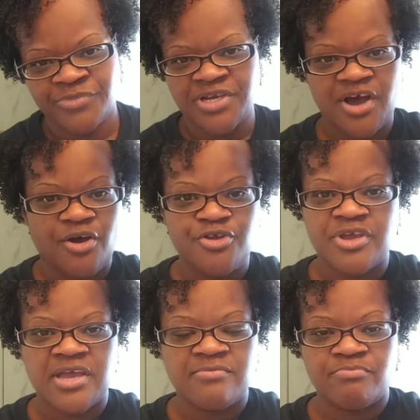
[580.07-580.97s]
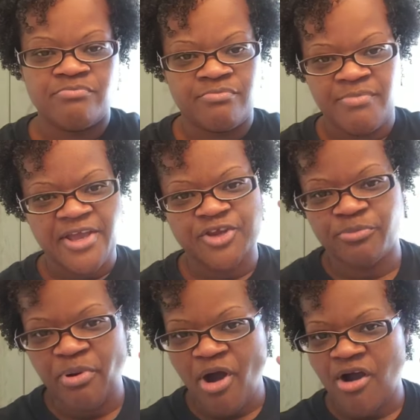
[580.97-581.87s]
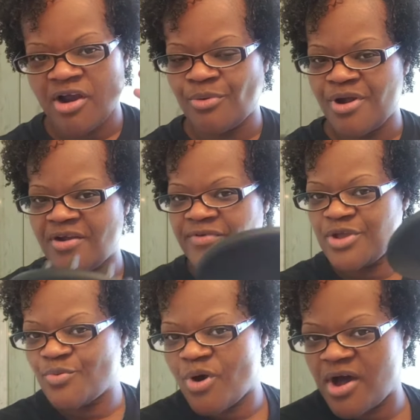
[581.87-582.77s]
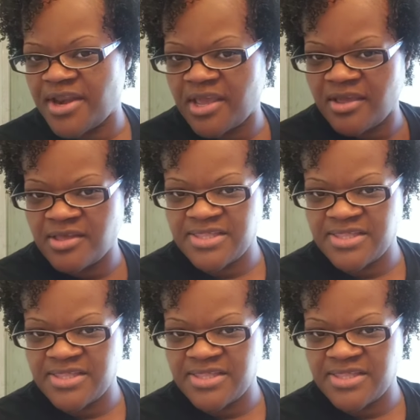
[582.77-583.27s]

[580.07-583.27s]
you can make your part wherever you want it,